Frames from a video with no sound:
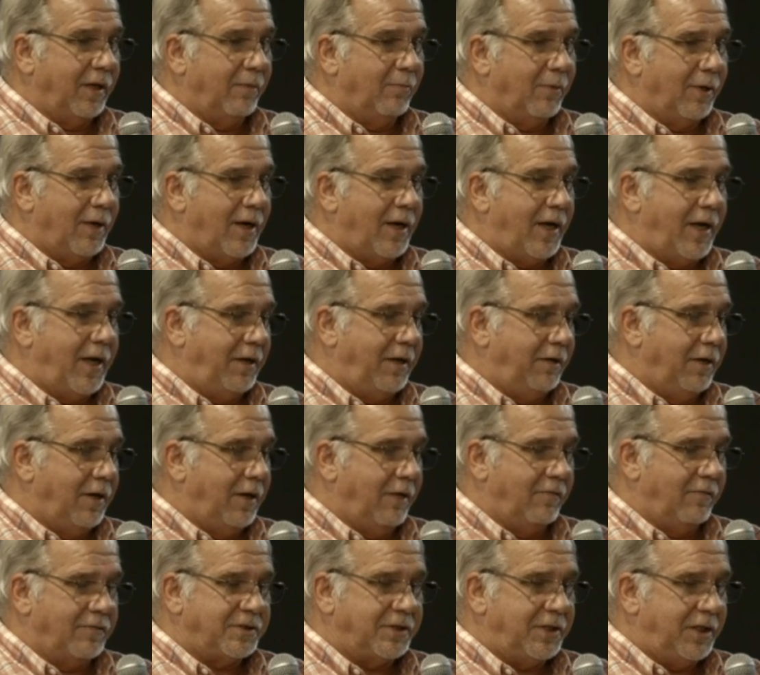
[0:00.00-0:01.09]
but I ain't
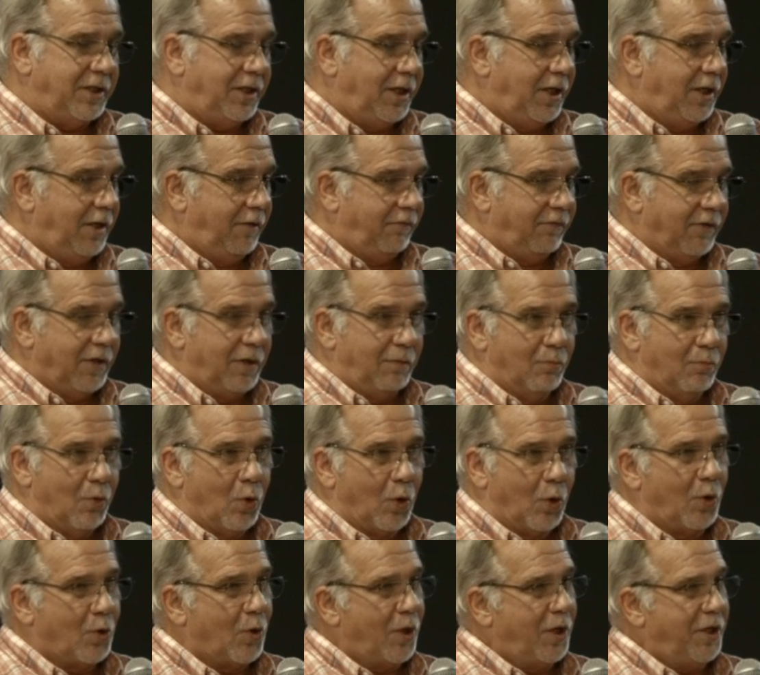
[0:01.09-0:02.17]
never seen anything more
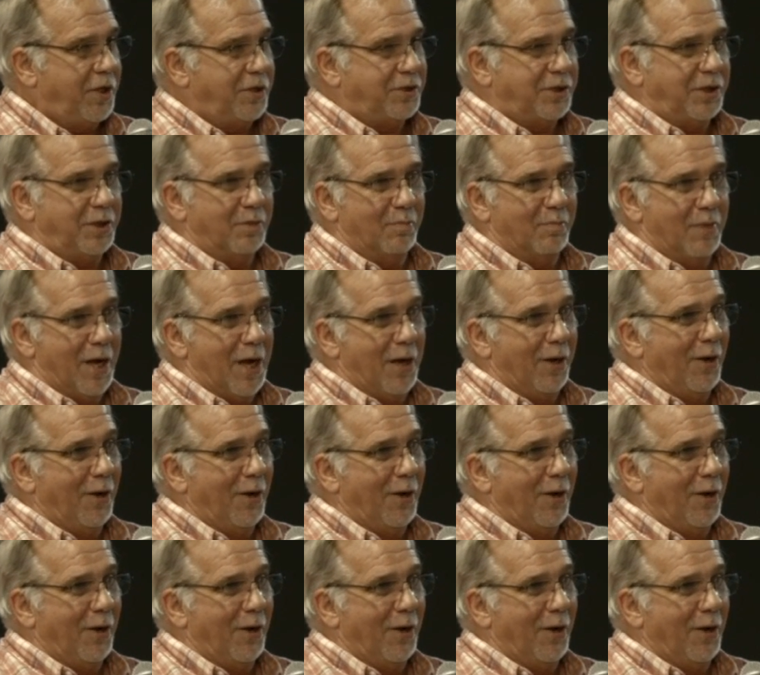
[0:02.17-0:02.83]
crazy in my